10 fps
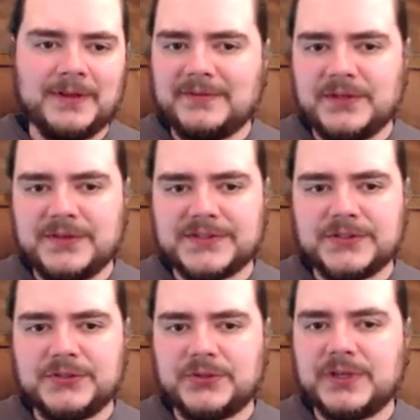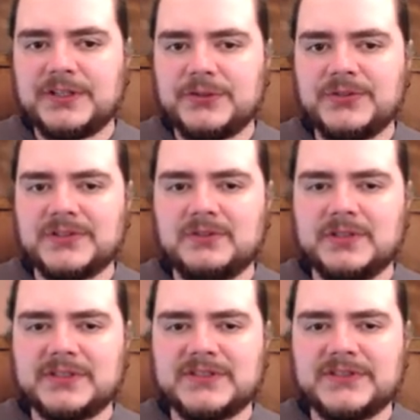After the surgery, you just
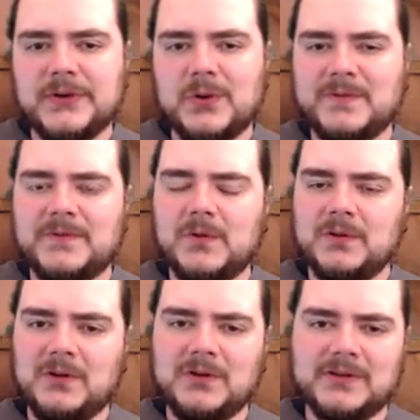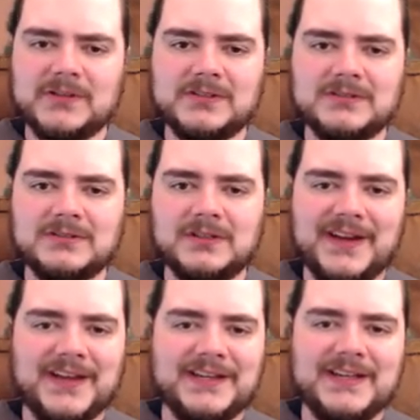looked so forlorn,
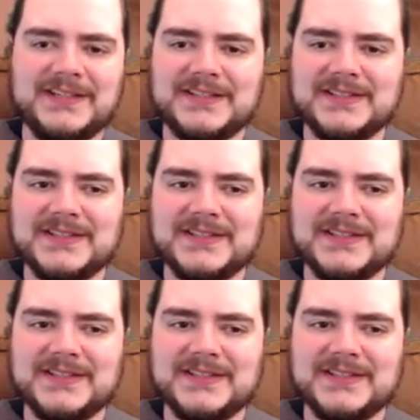and I needed to